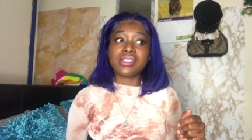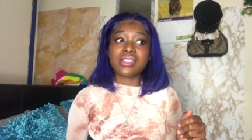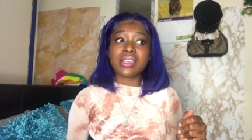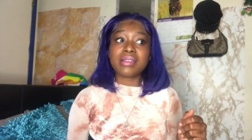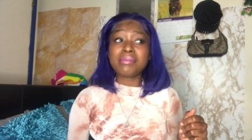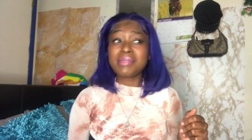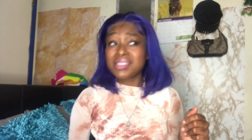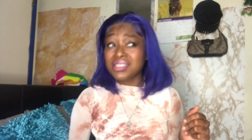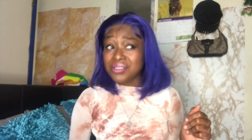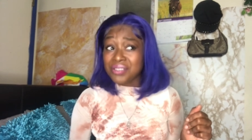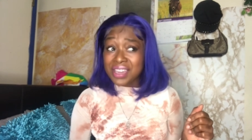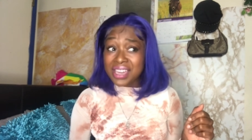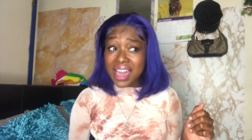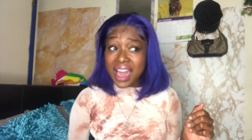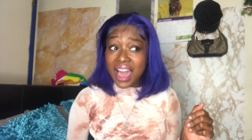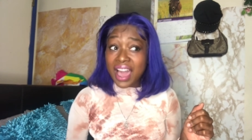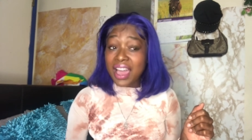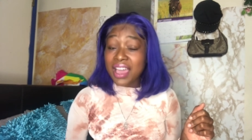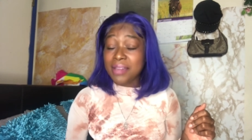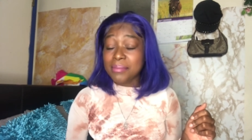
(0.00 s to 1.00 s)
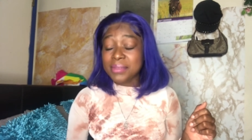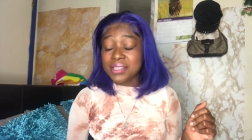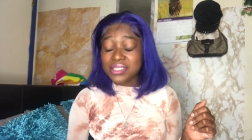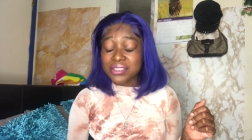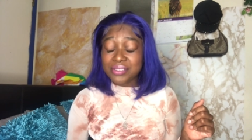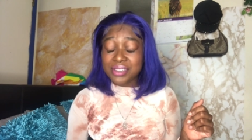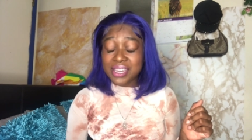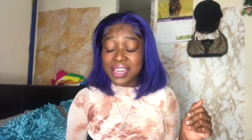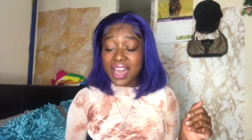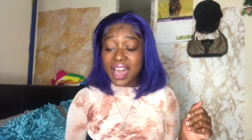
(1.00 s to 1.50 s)
like mystery guy
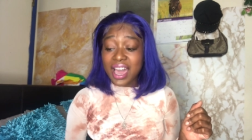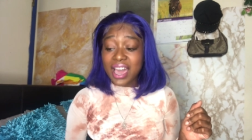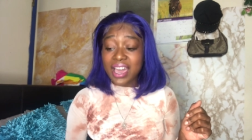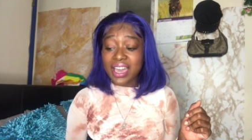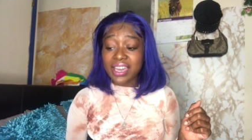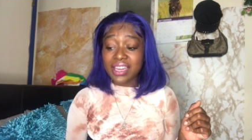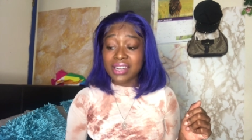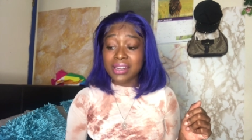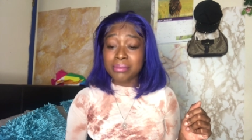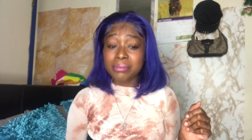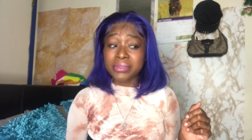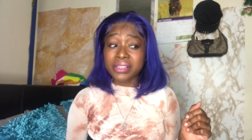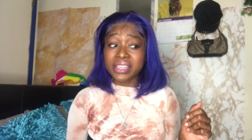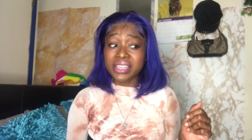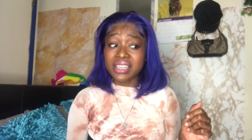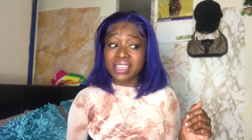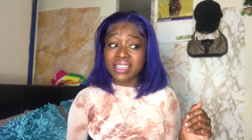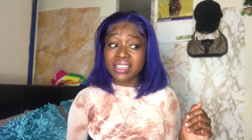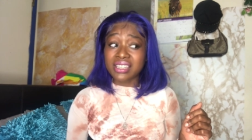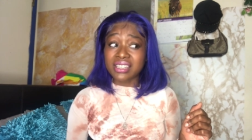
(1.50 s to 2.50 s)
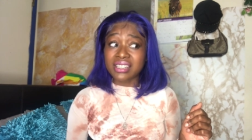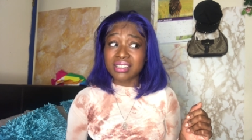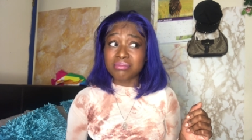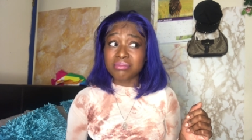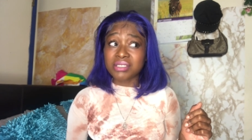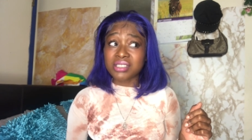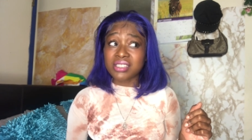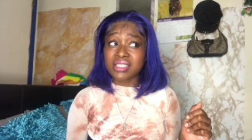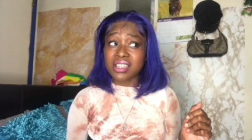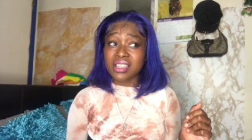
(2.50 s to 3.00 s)
mystery guy and i'm looking and i'm
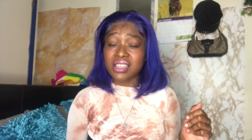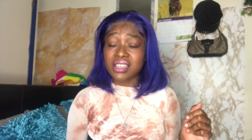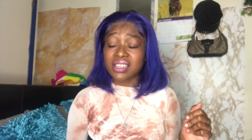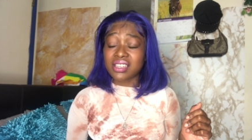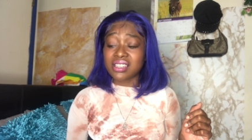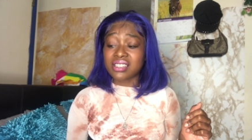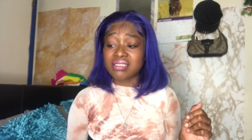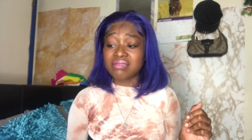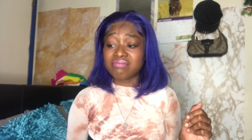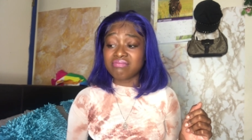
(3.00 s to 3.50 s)
just like